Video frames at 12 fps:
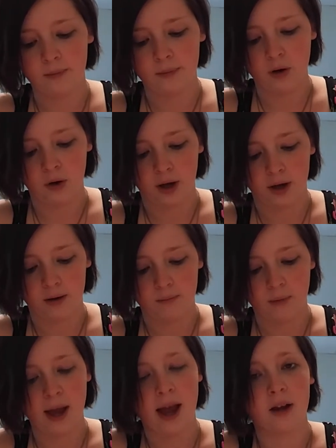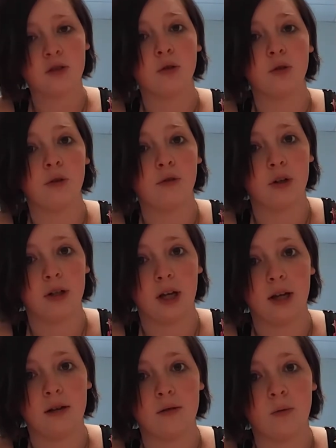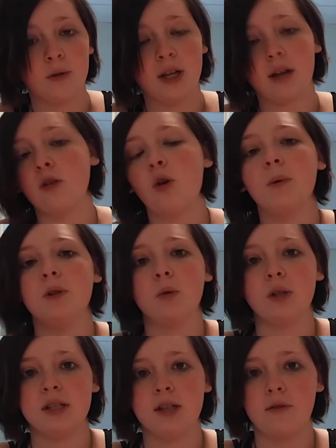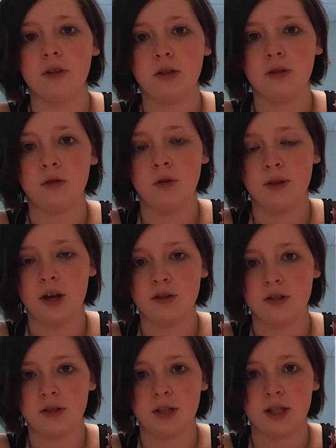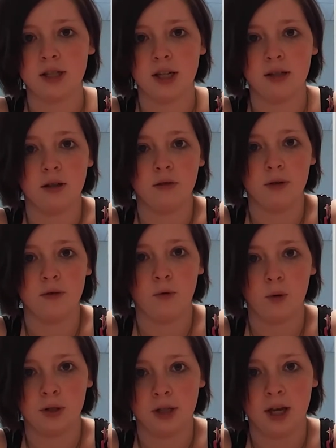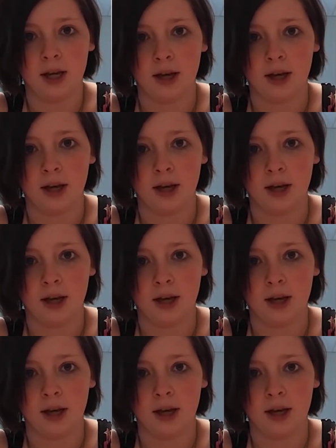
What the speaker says: Okay, my actual delivery date was October 27th, 2016 at 3:40